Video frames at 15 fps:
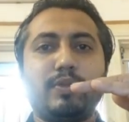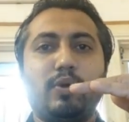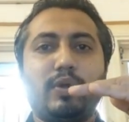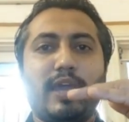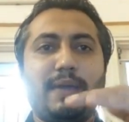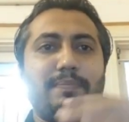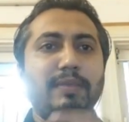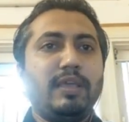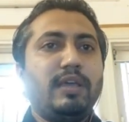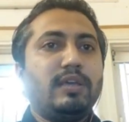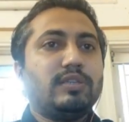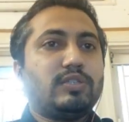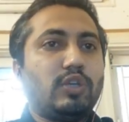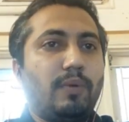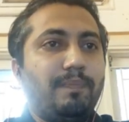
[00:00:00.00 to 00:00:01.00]
Okay,
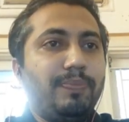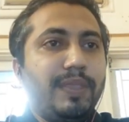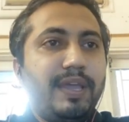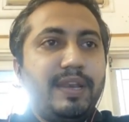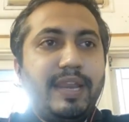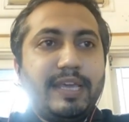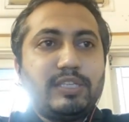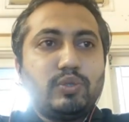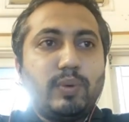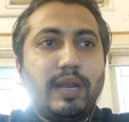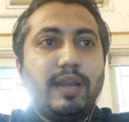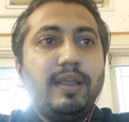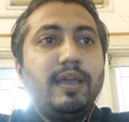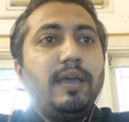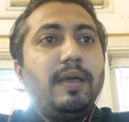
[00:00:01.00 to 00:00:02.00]
so next one,